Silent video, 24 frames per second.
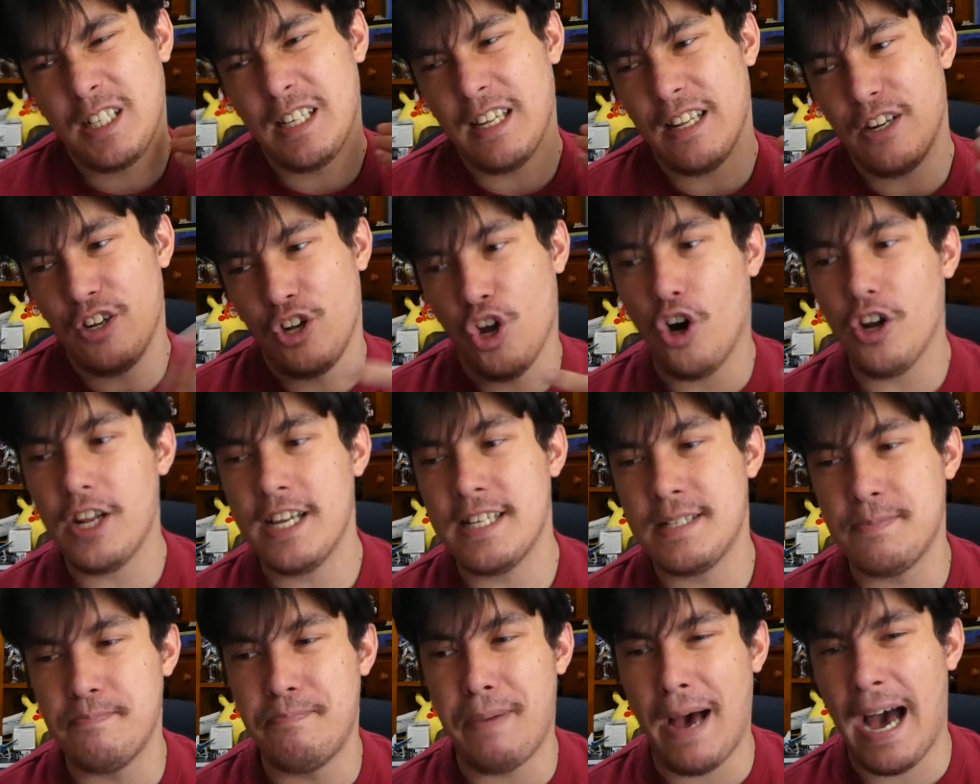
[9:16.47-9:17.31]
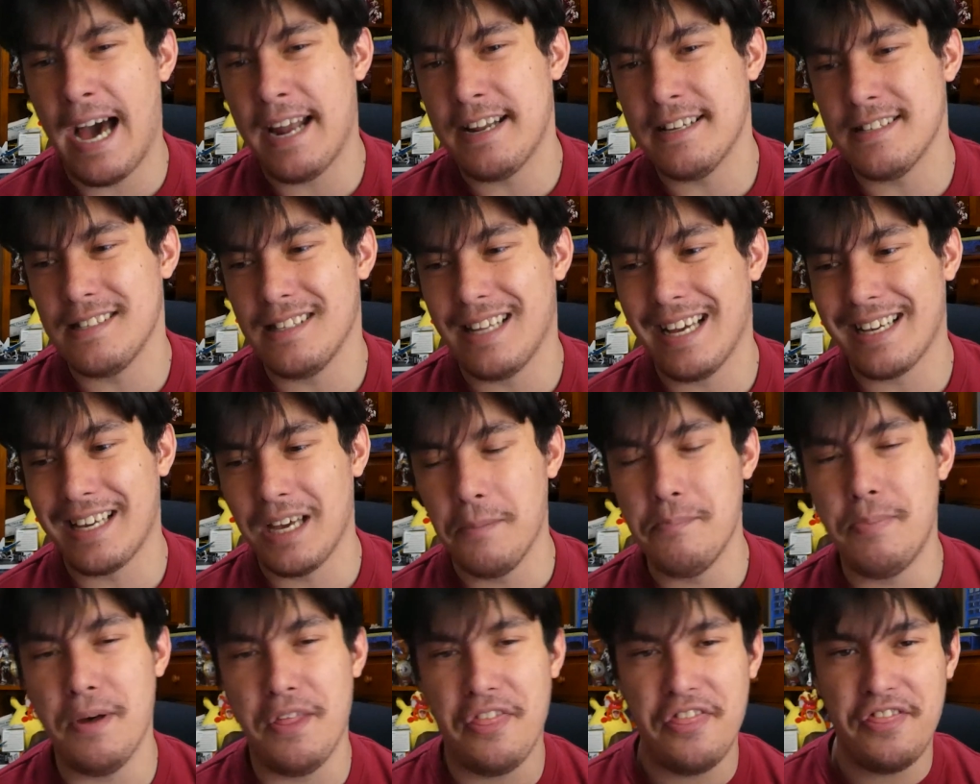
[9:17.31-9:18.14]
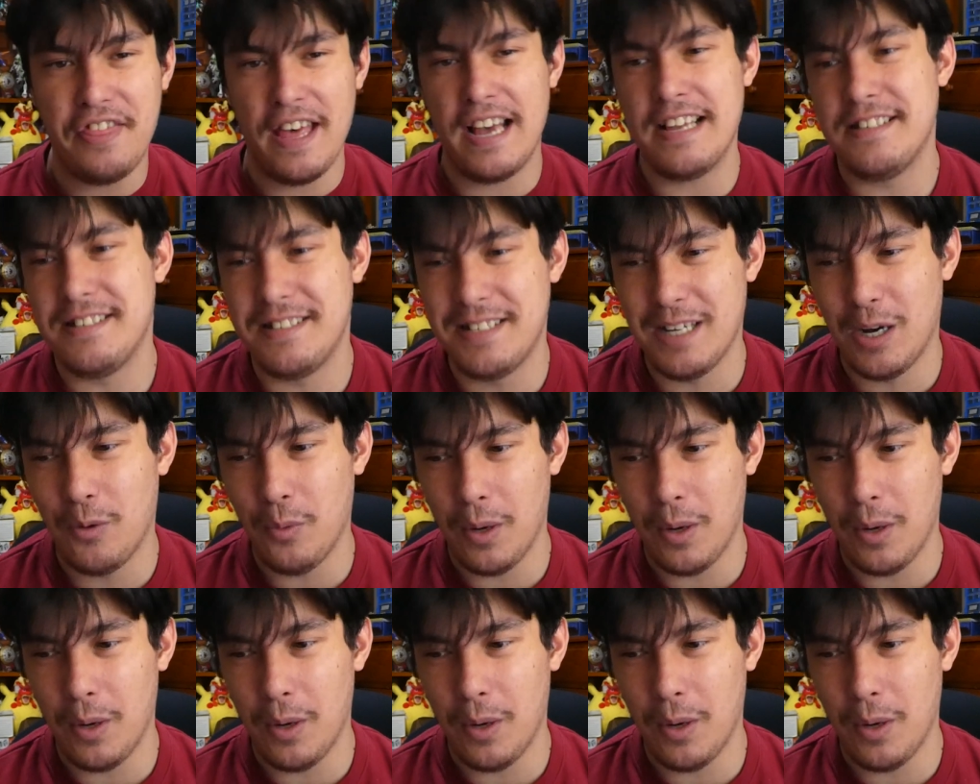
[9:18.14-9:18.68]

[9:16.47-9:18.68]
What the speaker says: not as bad as like a Bethesda,